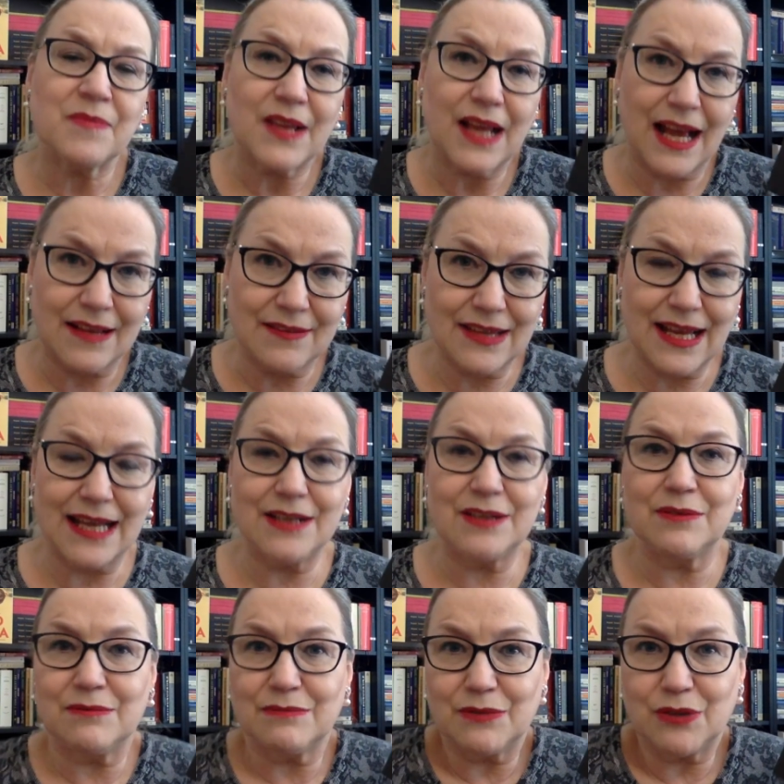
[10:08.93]
And
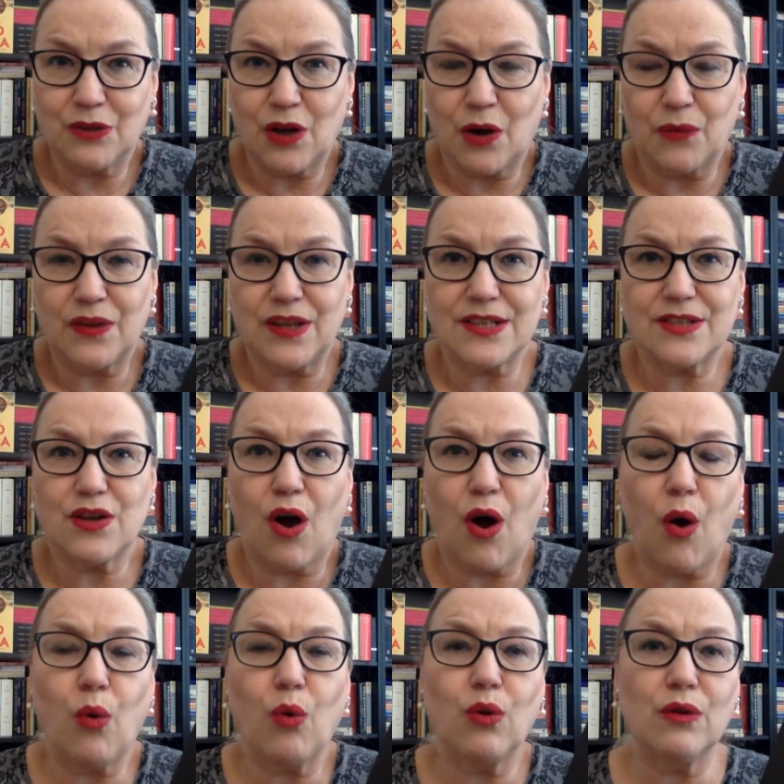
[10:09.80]
then, you know, this
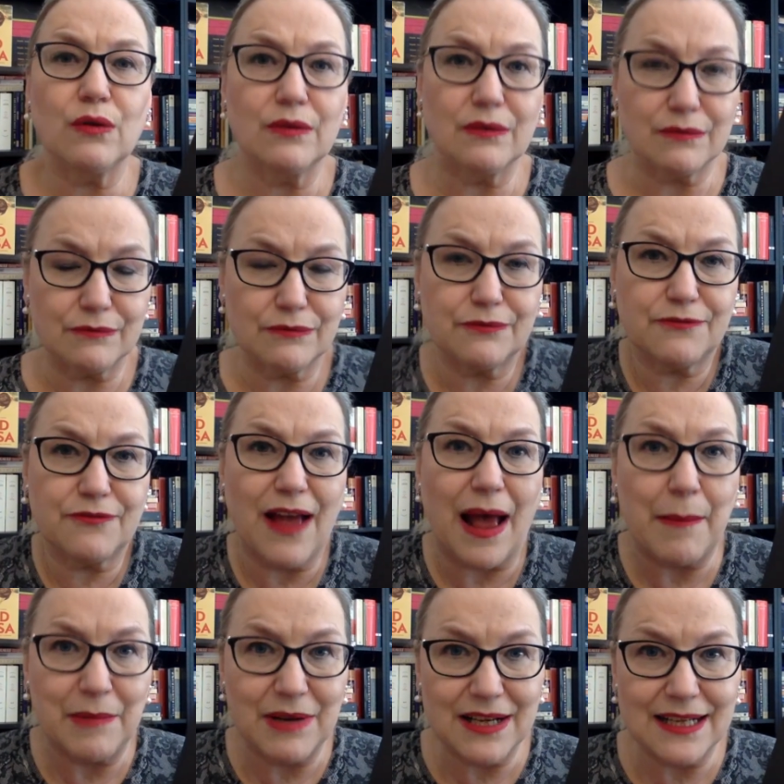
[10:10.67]
whole
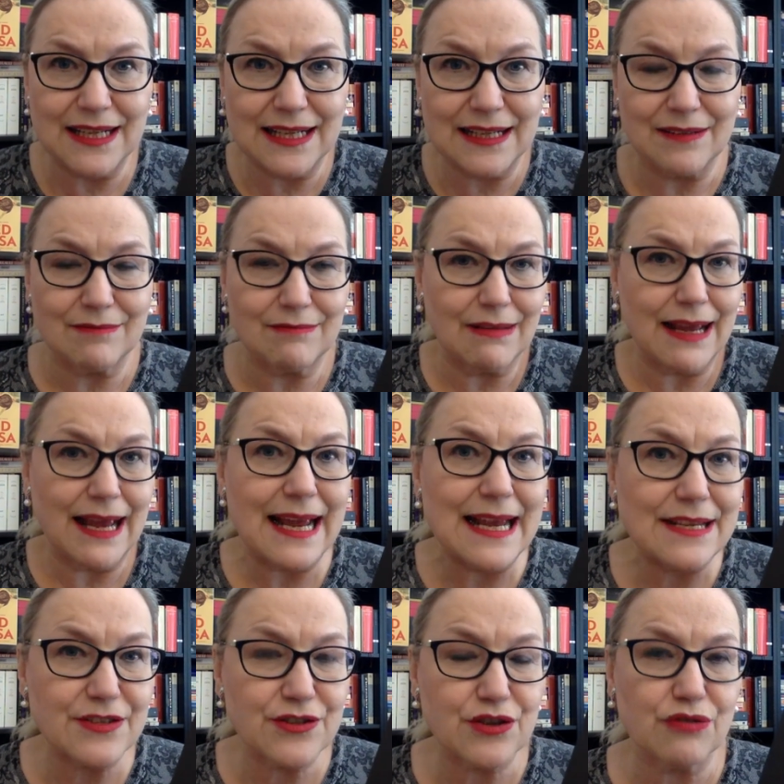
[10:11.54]
family
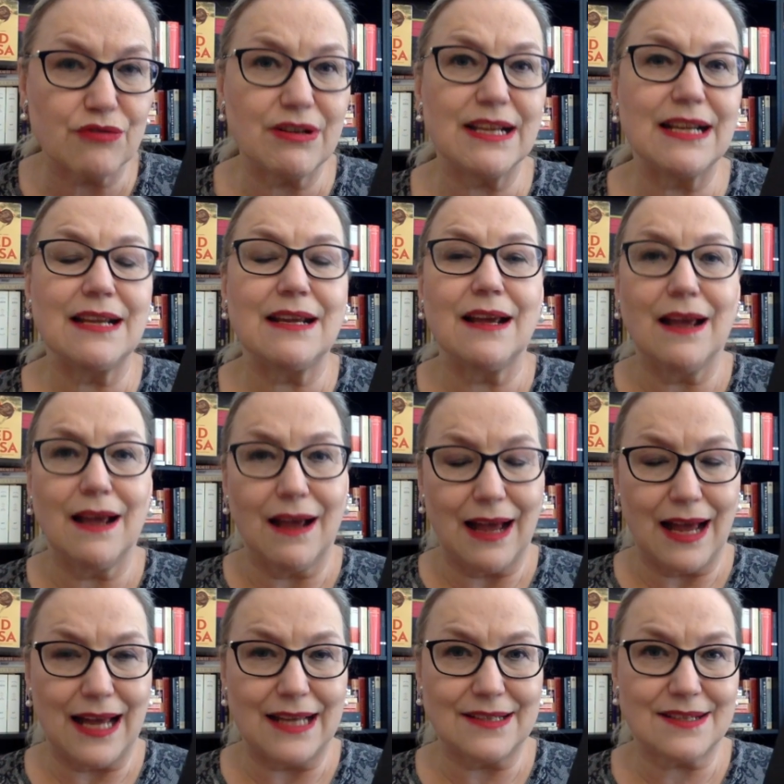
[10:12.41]
history
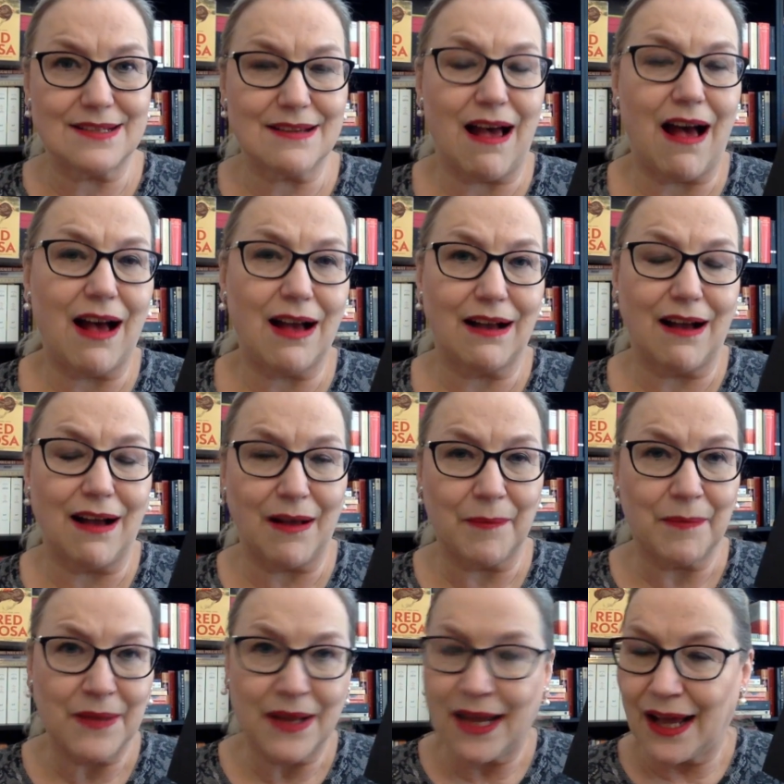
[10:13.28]
and
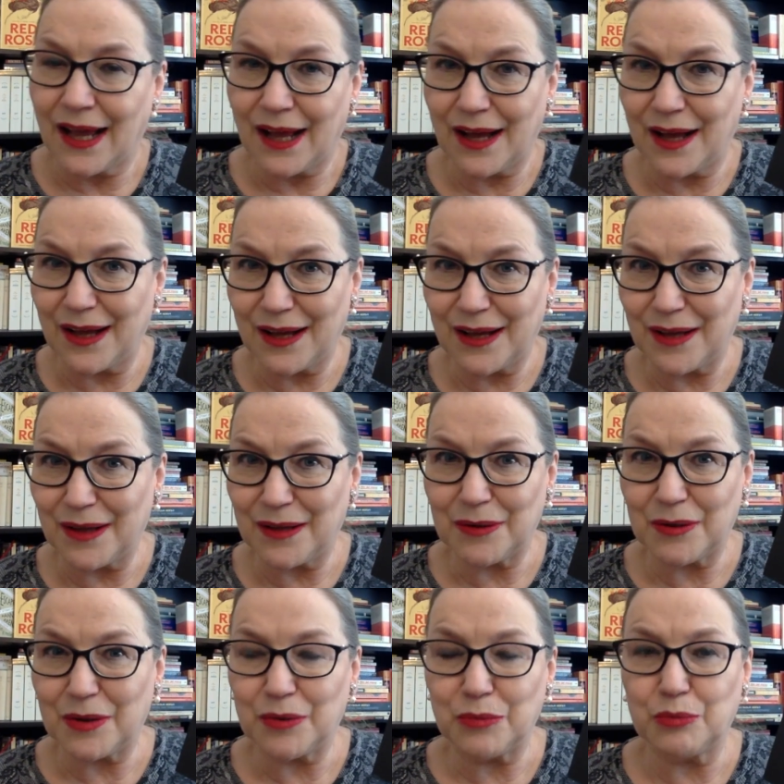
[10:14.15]
saga
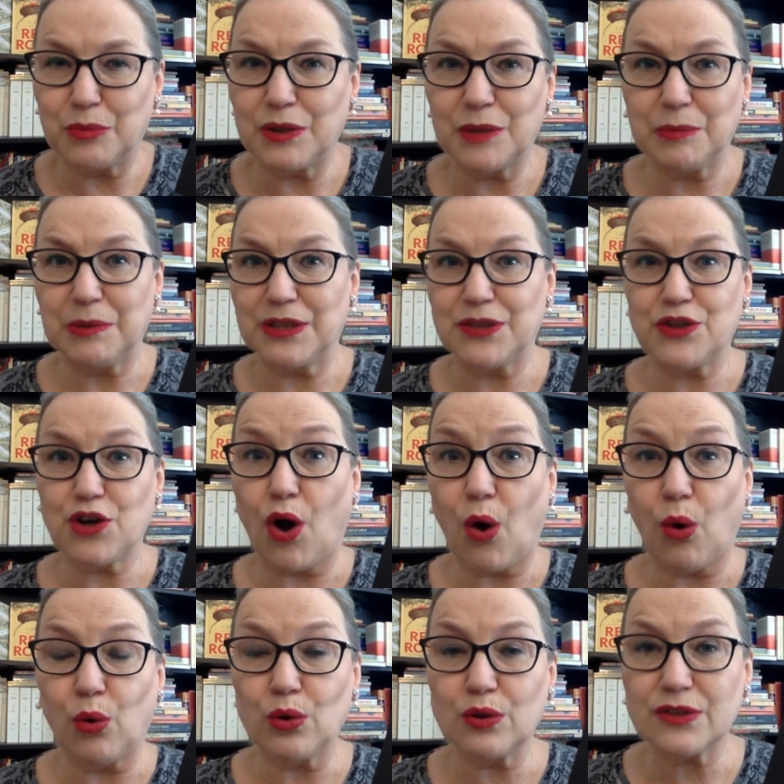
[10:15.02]
will be
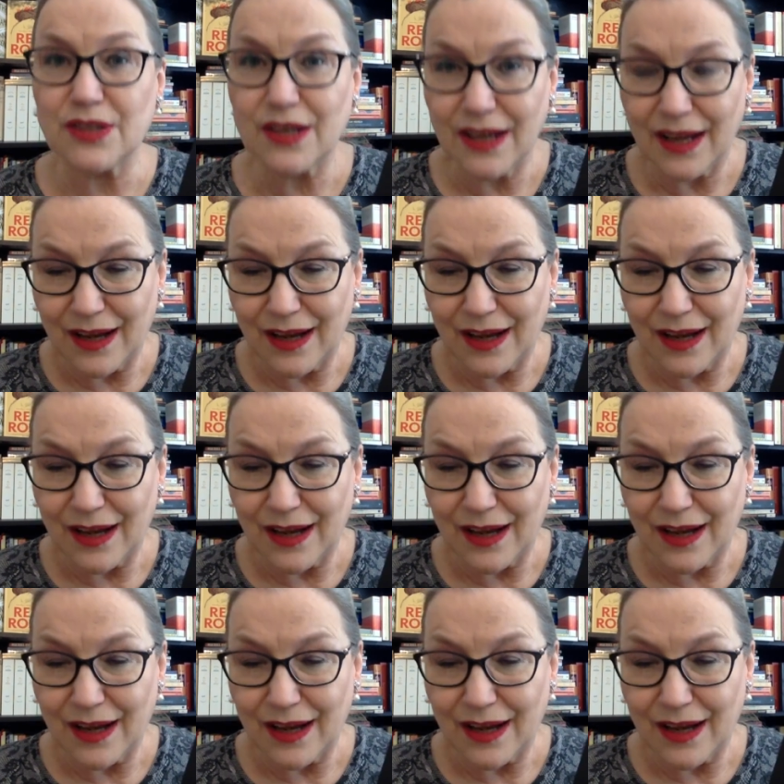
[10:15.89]
told